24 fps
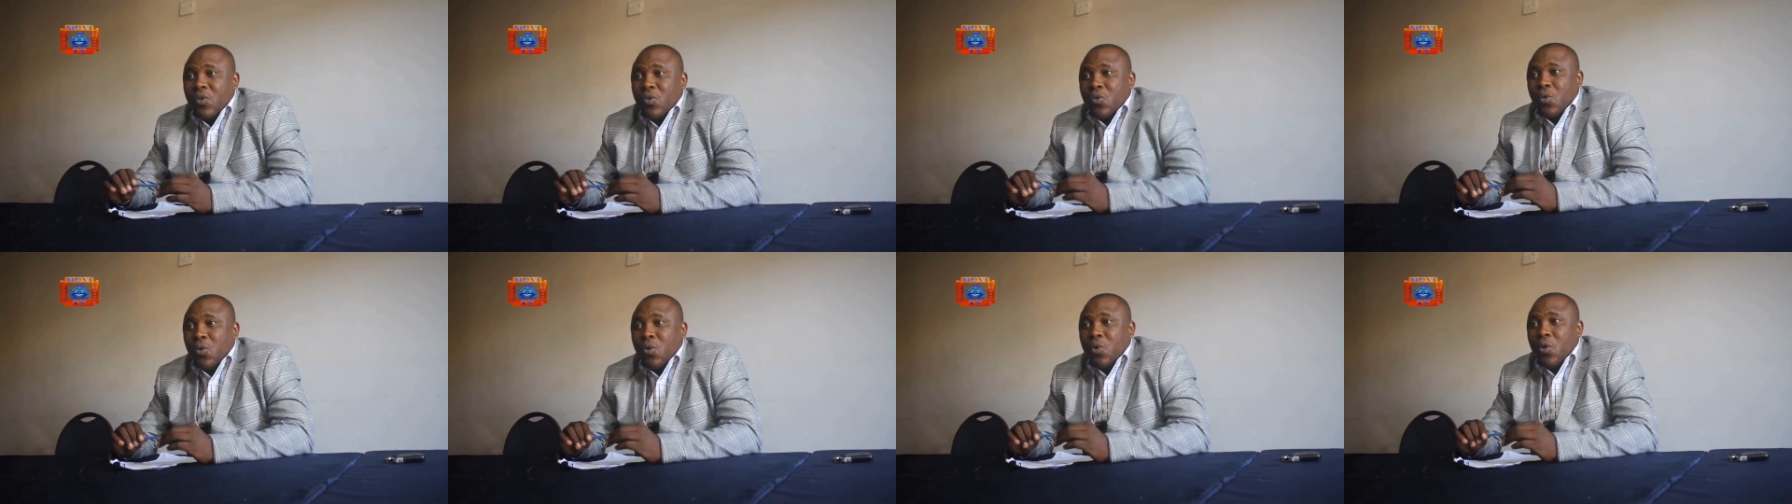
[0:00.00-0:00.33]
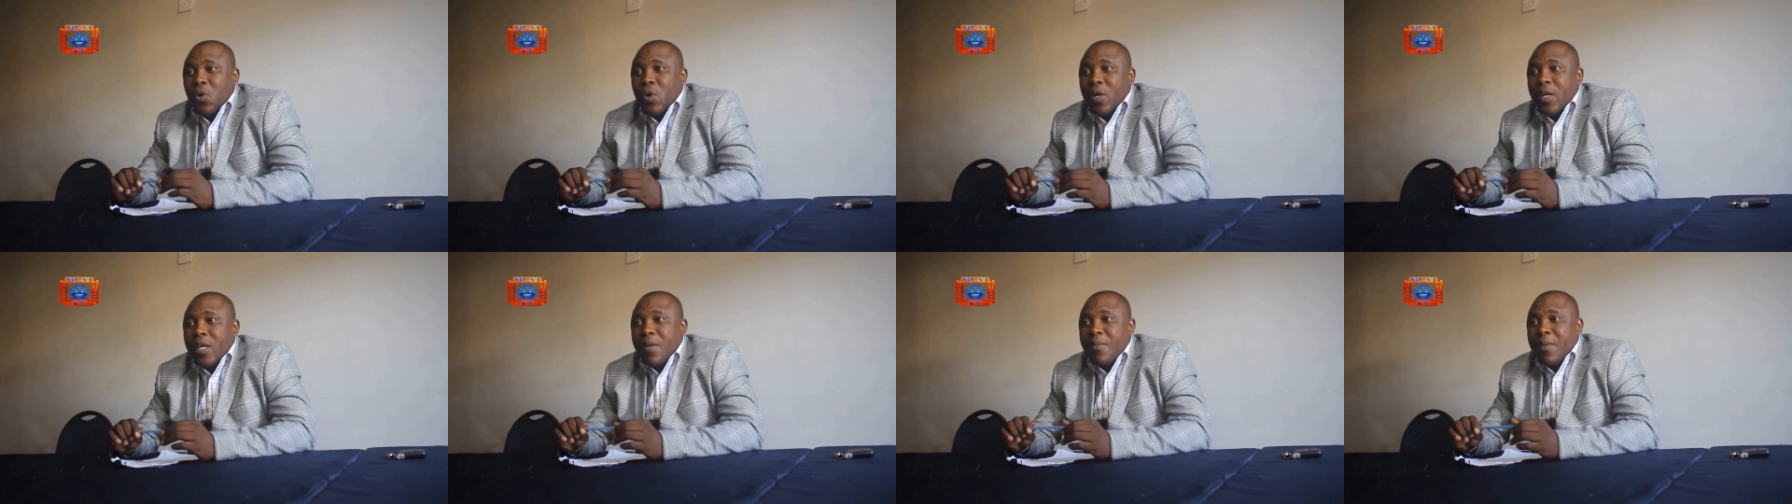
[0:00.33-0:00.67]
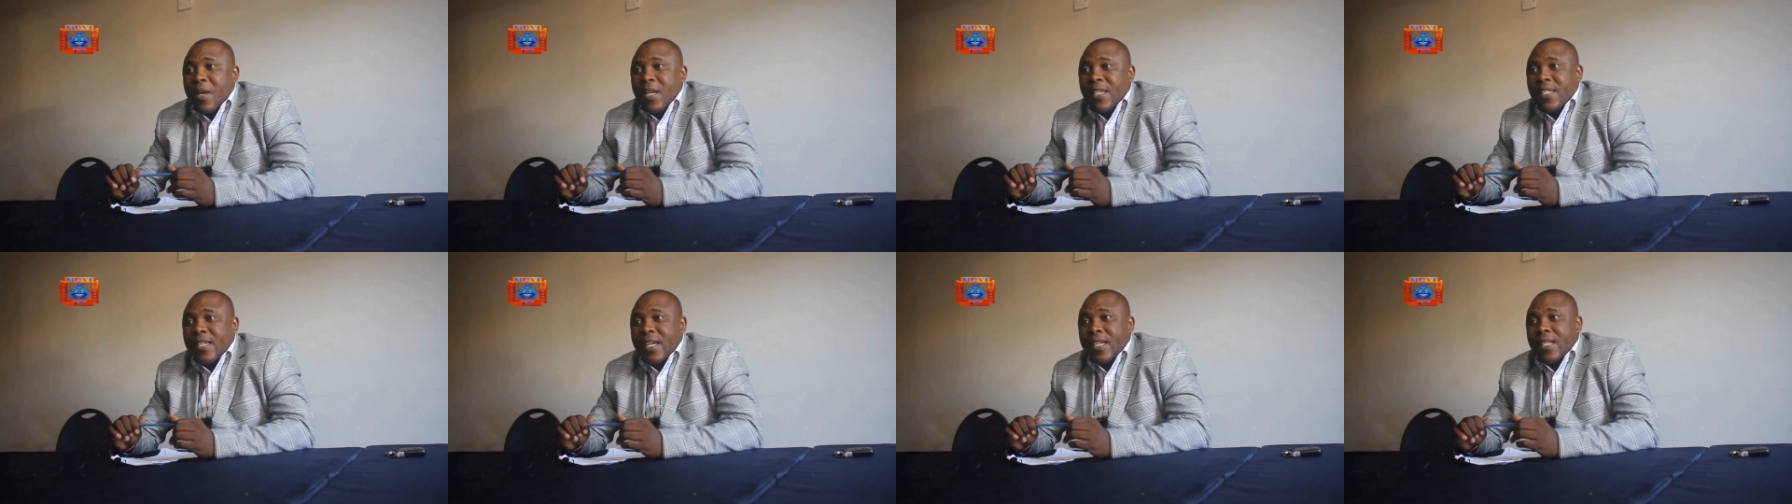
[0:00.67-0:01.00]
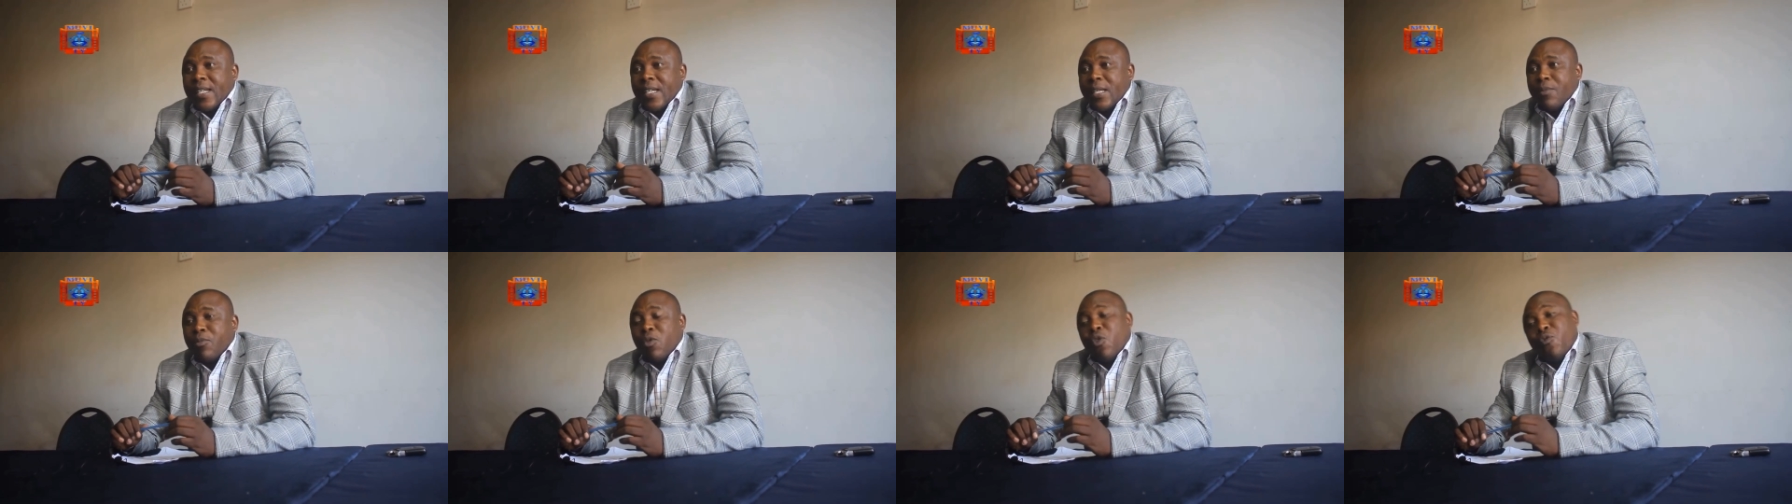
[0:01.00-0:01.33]
to
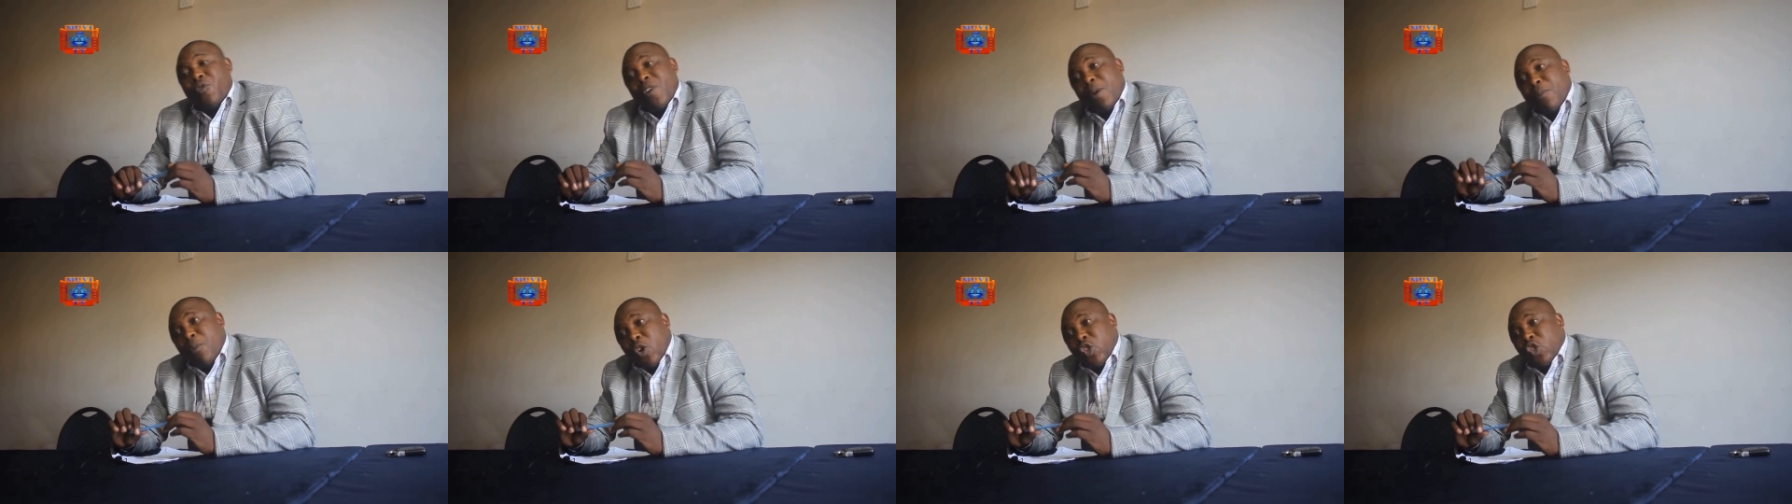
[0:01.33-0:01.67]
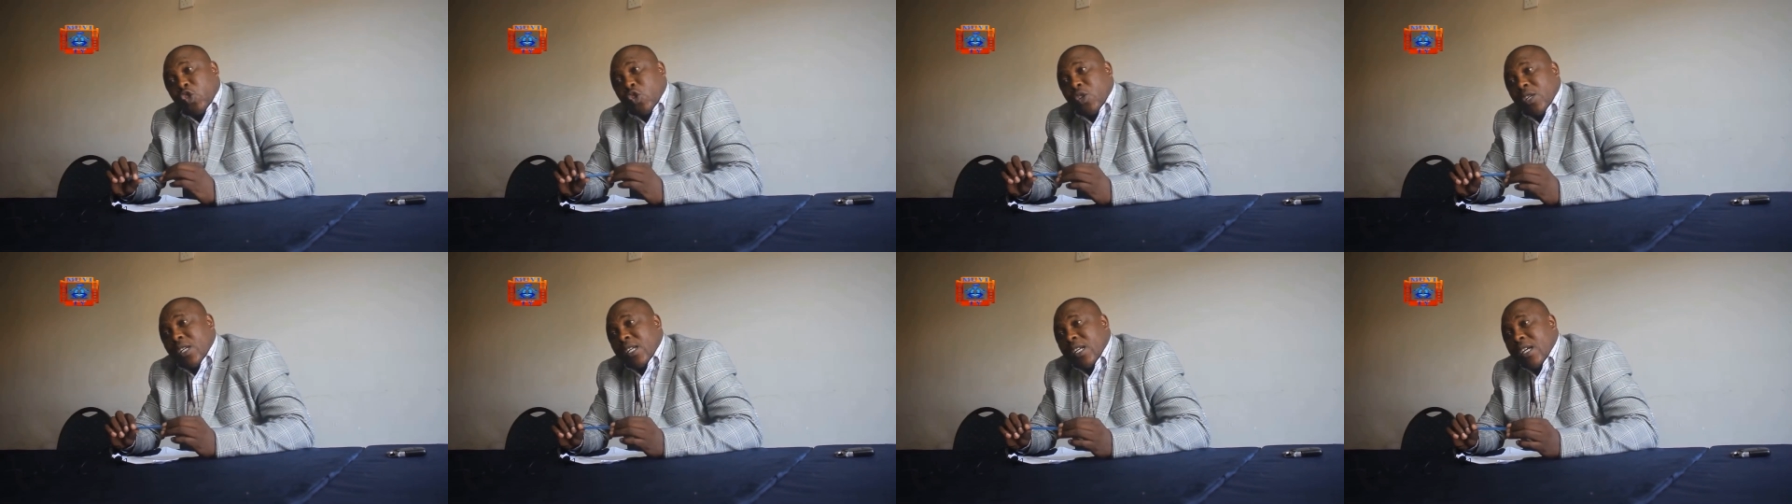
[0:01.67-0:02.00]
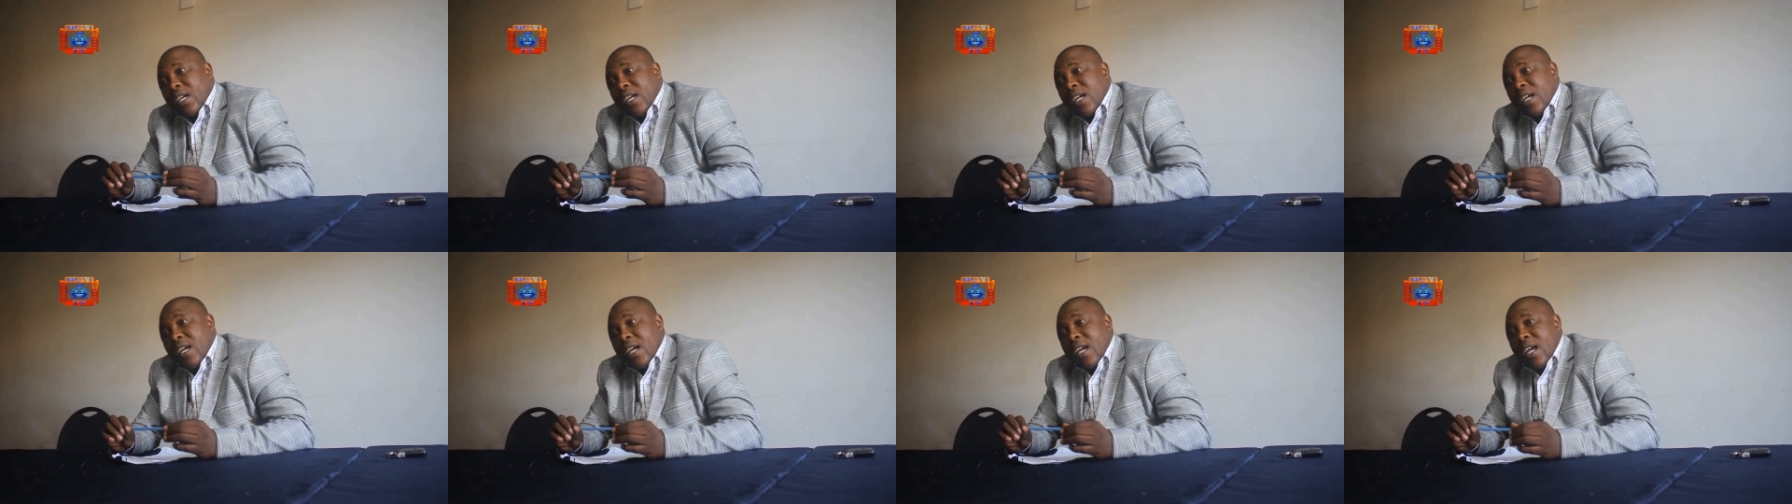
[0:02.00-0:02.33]
immediately move a motion